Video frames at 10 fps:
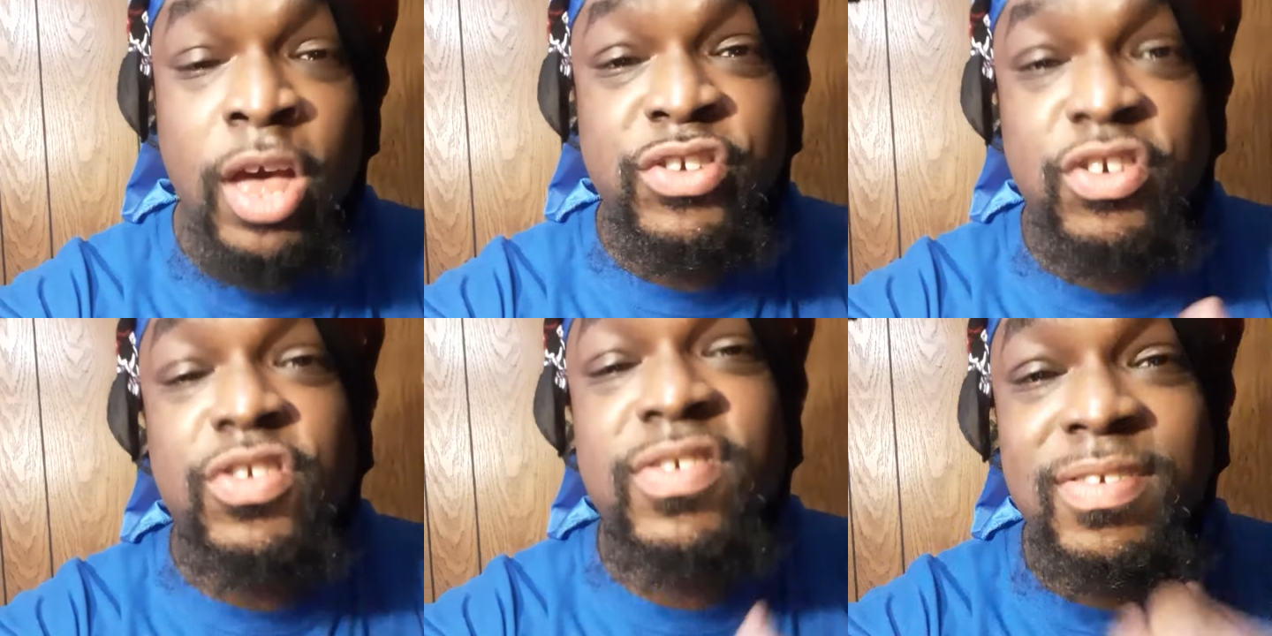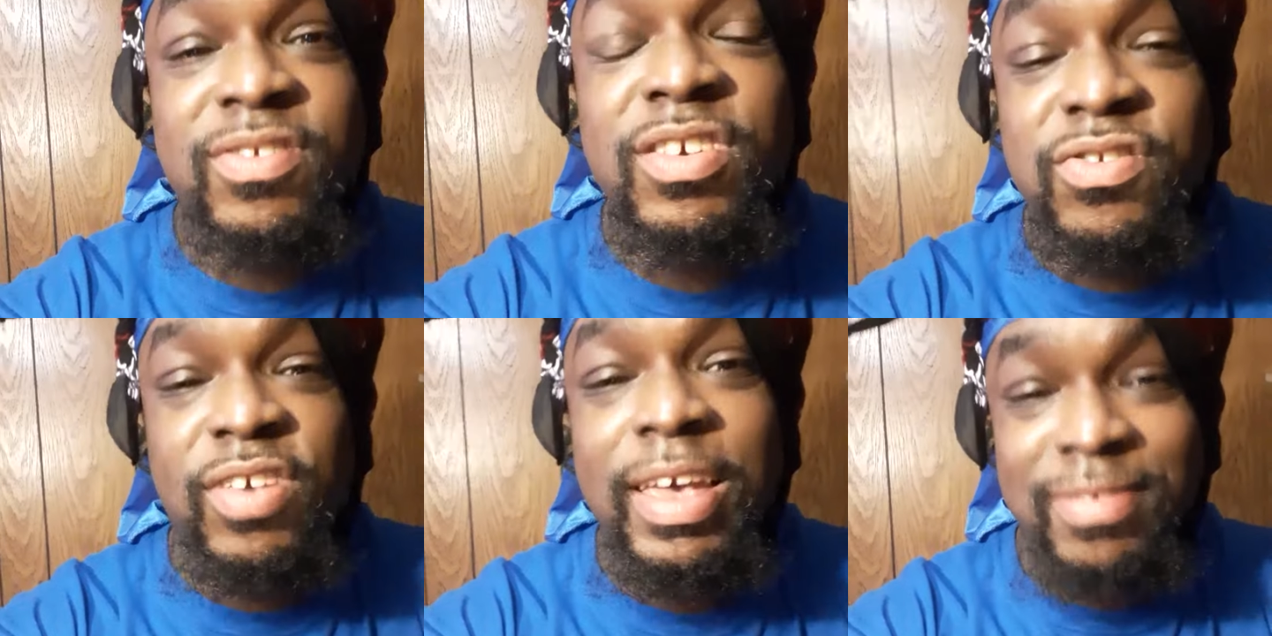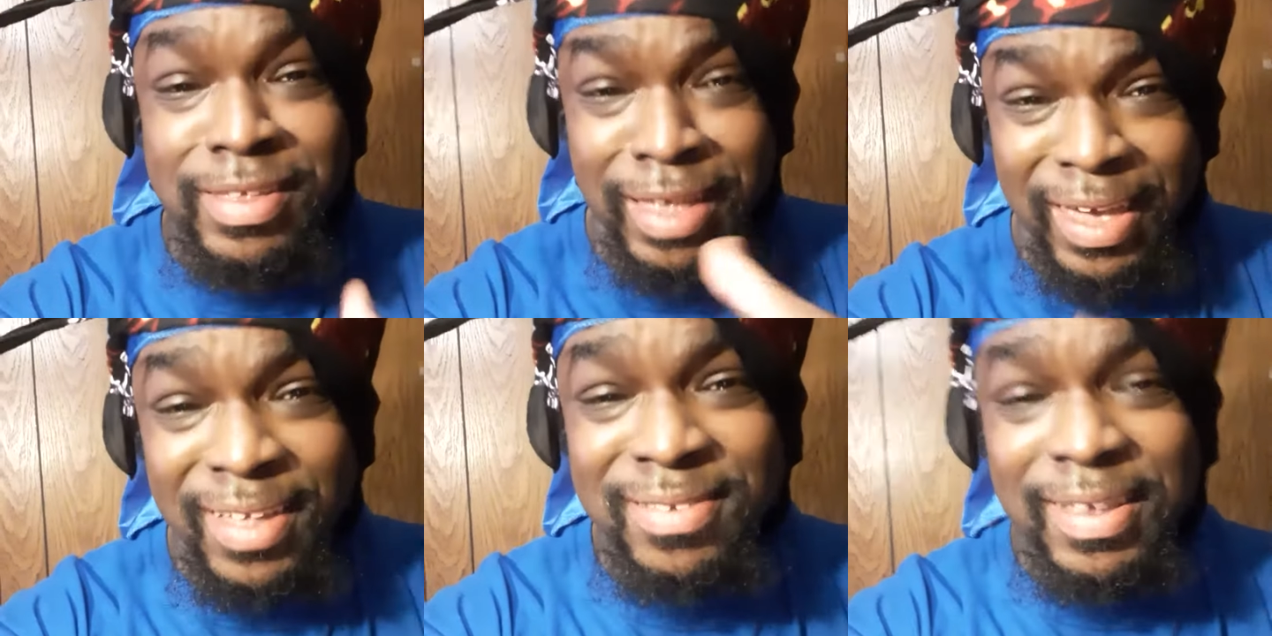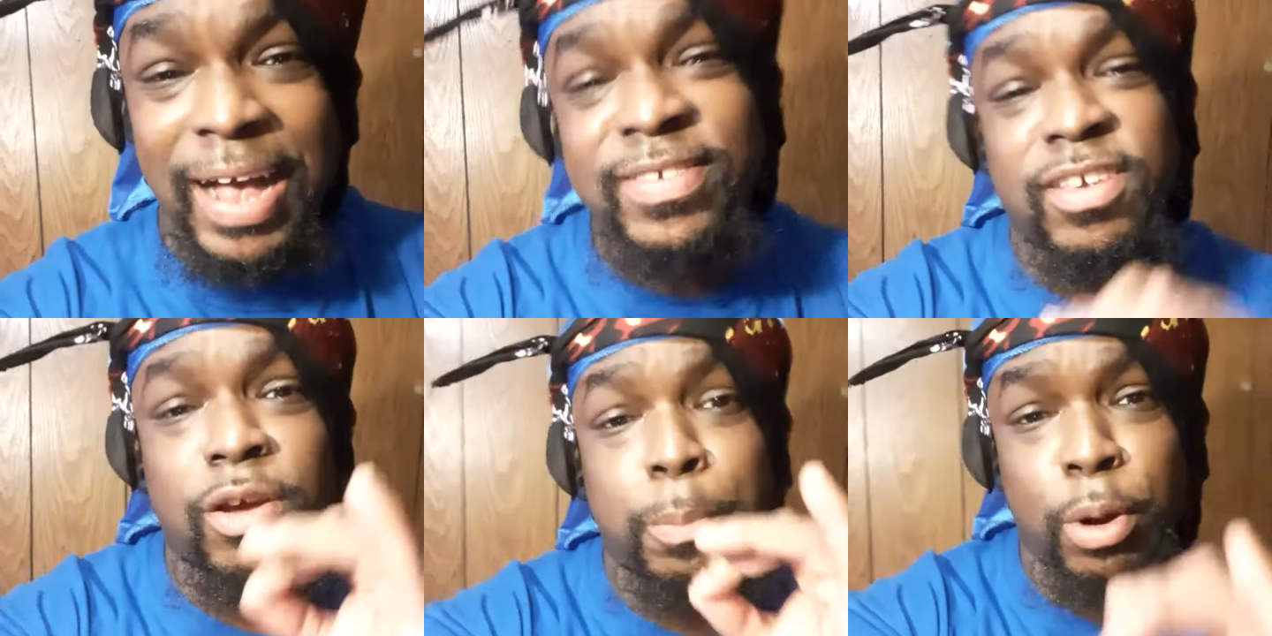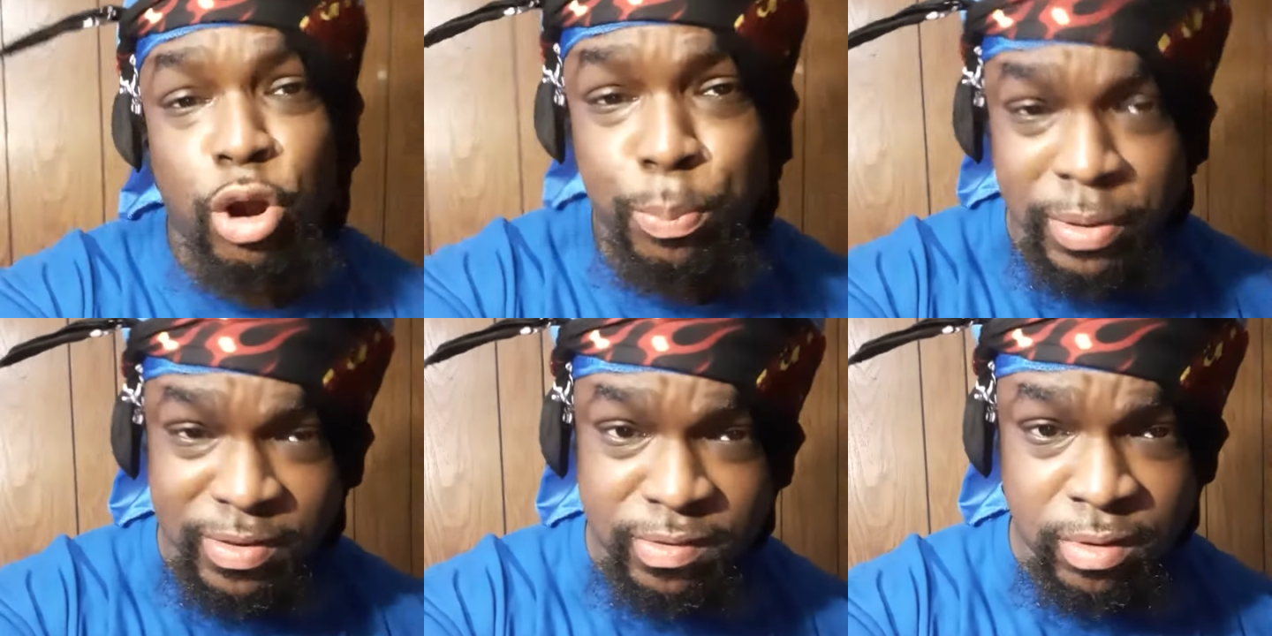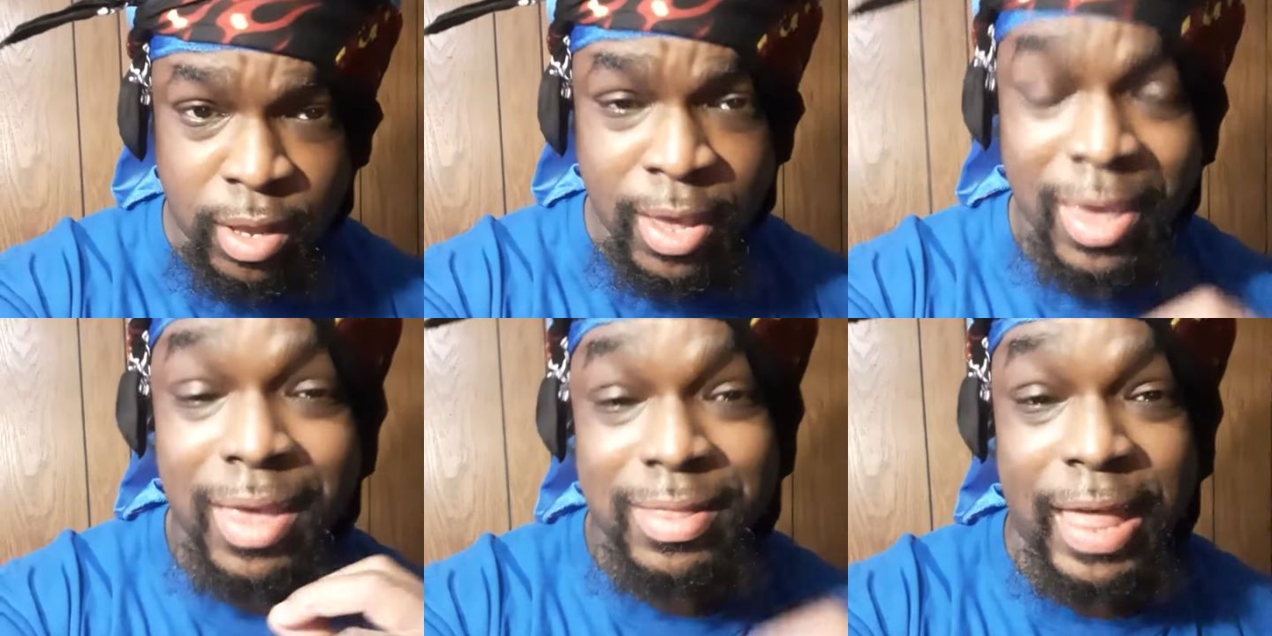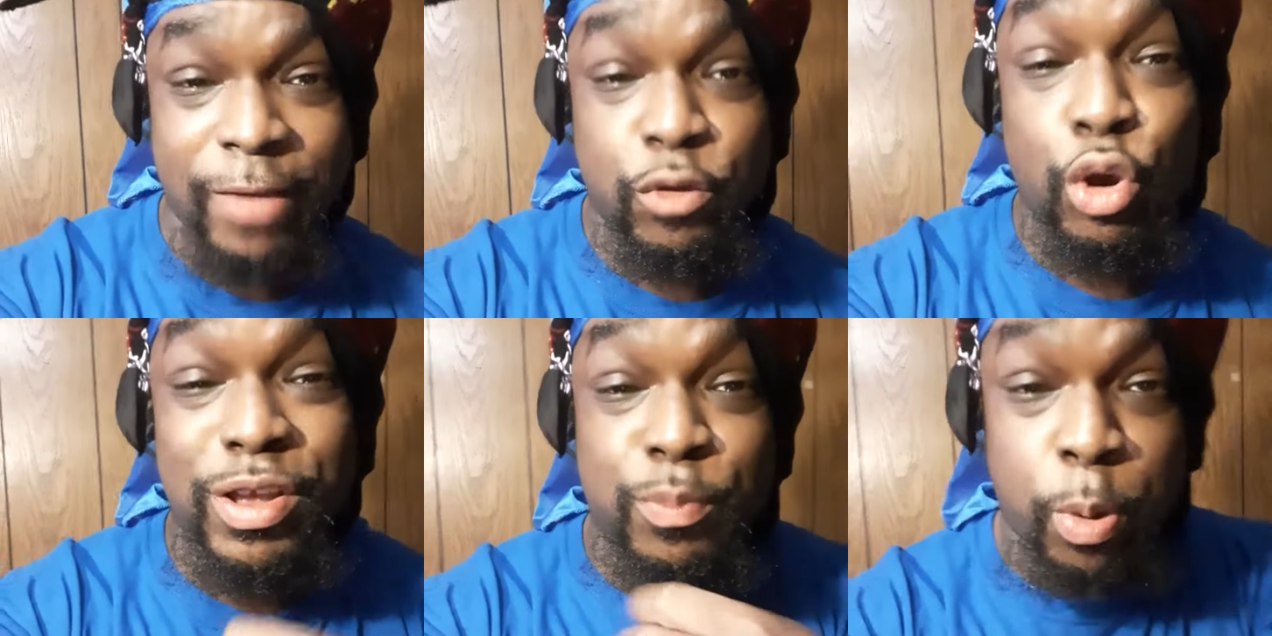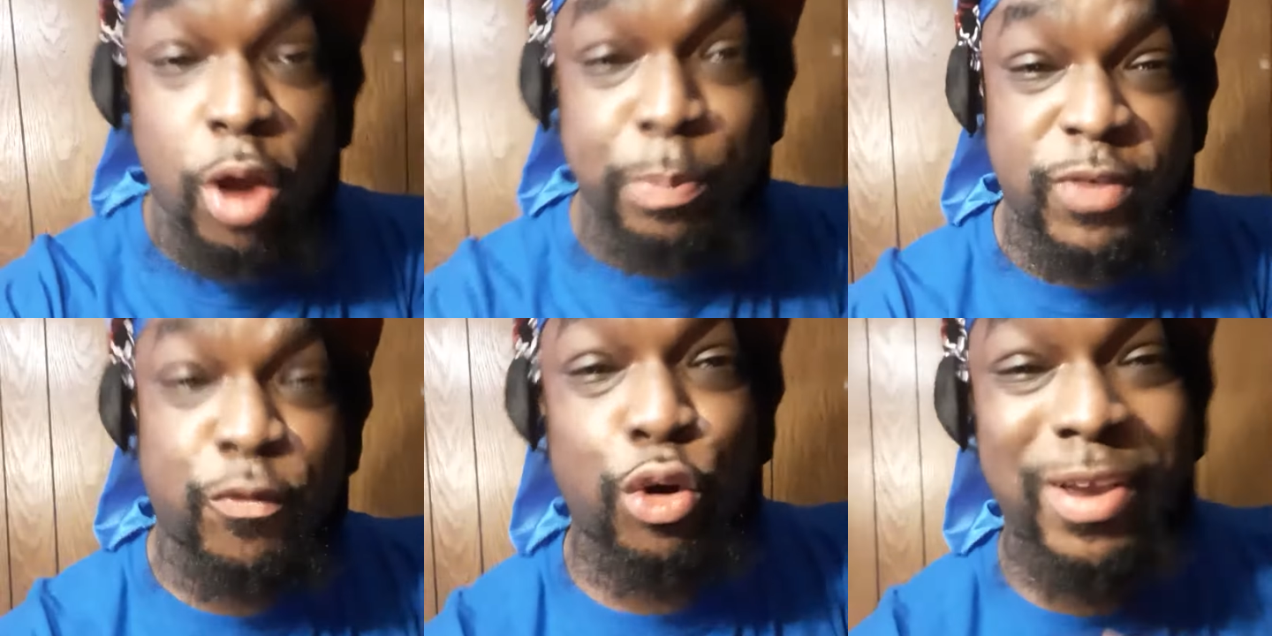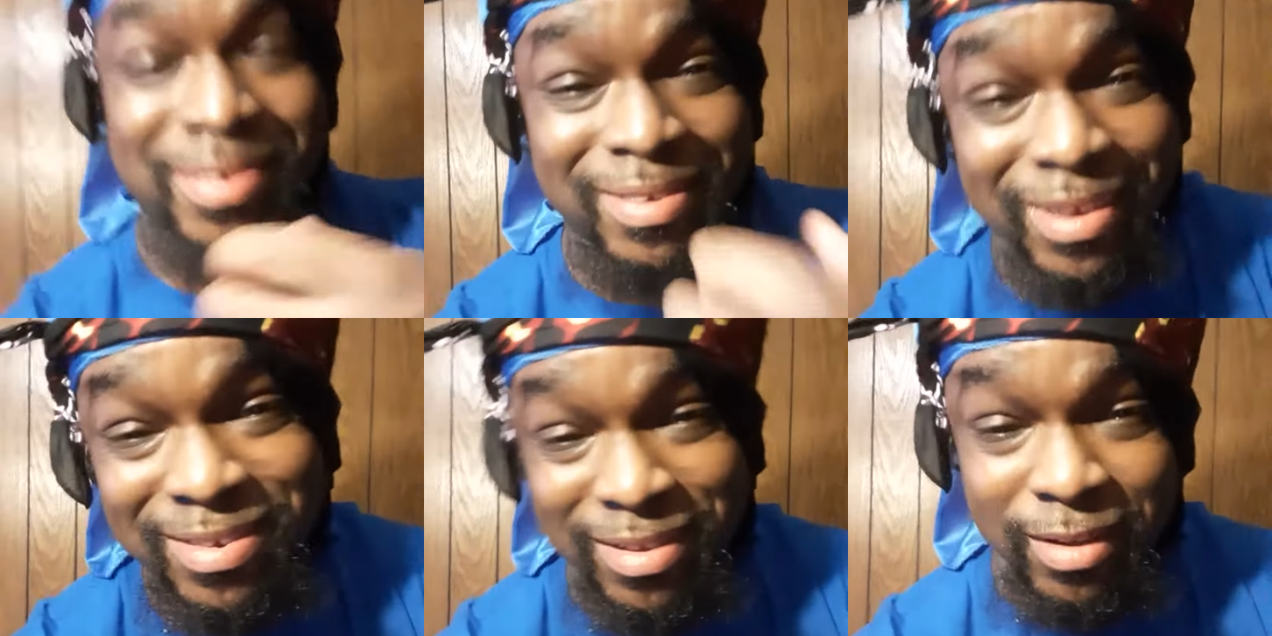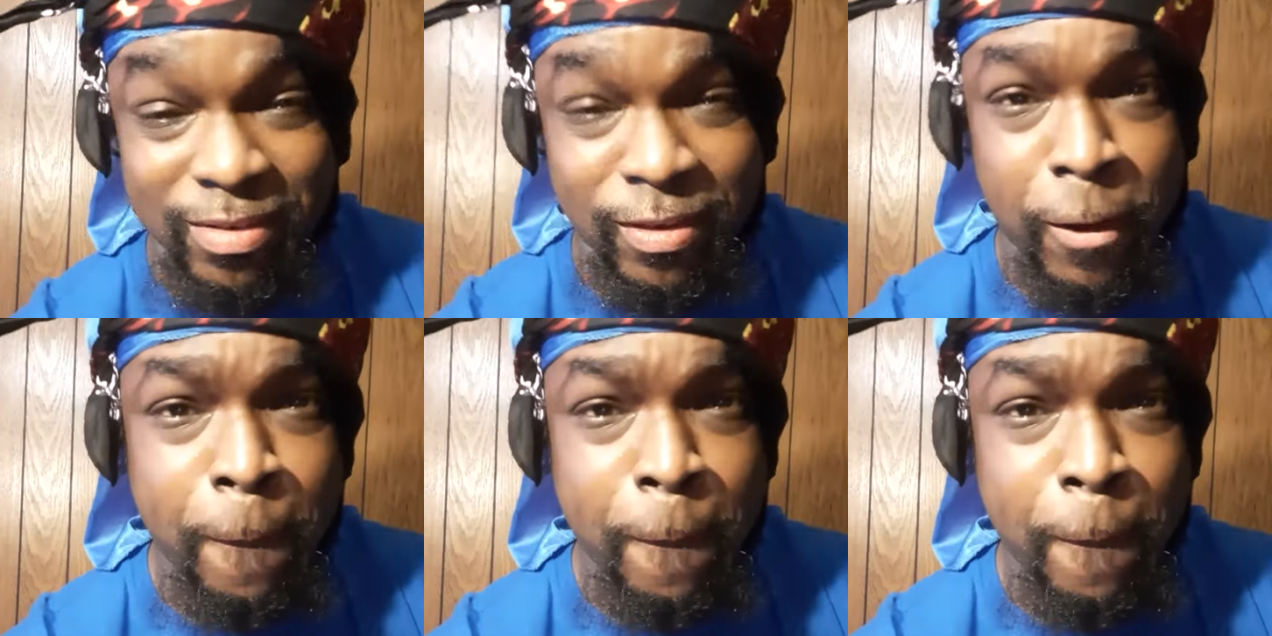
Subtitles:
She's chasing the insides of your purpose in life, your purpose for existence.